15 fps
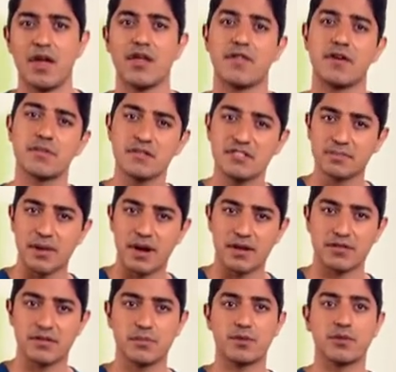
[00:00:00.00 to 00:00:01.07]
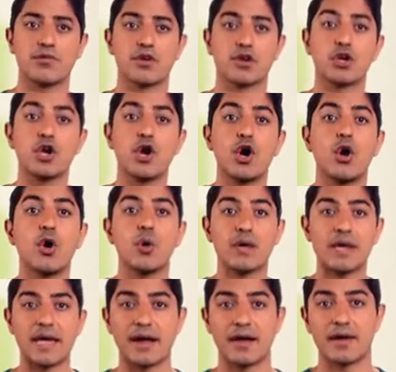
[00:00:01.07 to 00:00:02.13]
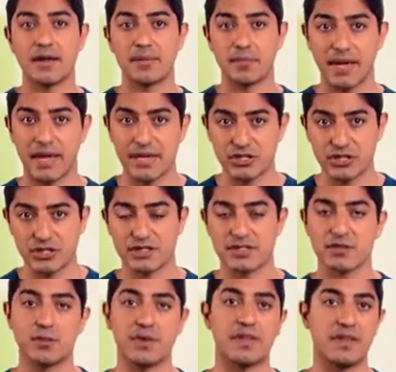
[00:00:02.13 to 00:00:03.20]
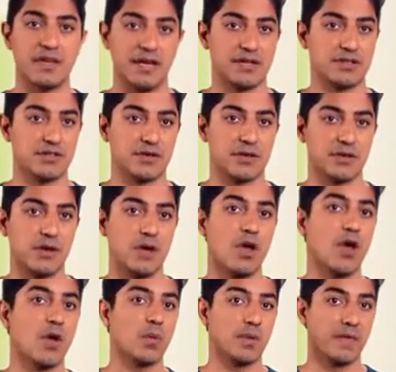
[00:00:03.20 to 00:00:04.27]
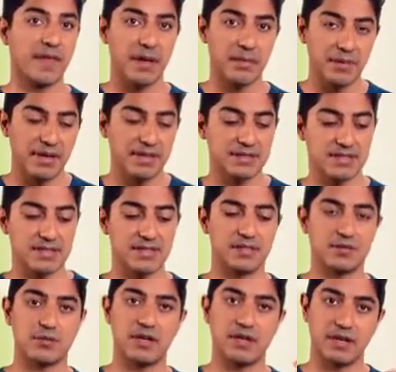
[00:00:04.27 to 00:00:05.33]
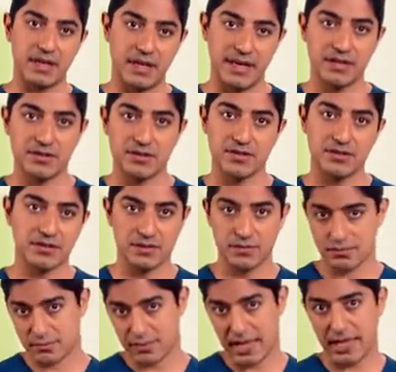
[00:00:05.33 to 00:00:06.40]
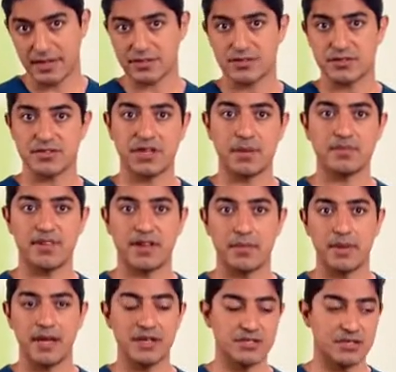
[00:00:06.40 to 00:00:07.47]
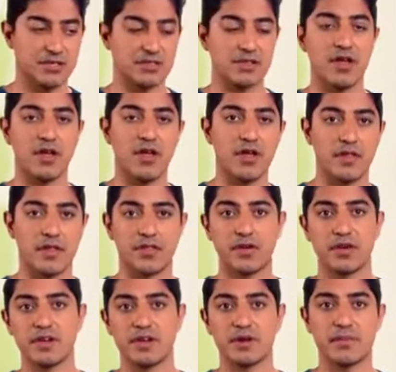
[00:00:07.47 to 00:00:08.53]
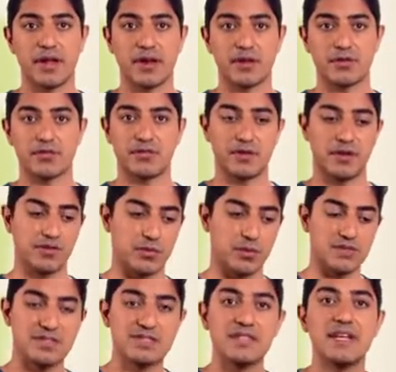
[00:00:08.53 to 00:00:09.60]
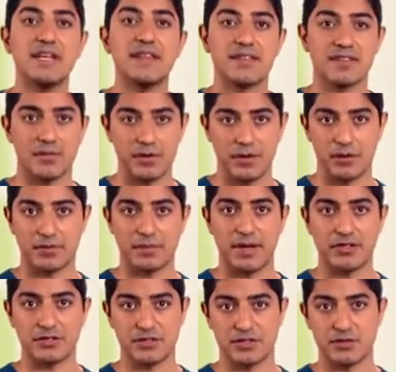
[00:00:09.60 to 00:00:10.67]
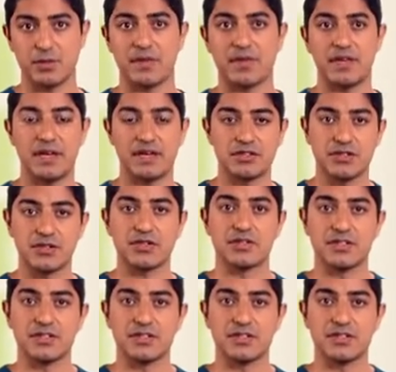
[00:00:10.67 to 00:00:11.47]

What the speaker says: They're responsible for co-caring patients with the intern. What that means is when an intern has their subset of patients, the third year medical students will see some of those patients with the intern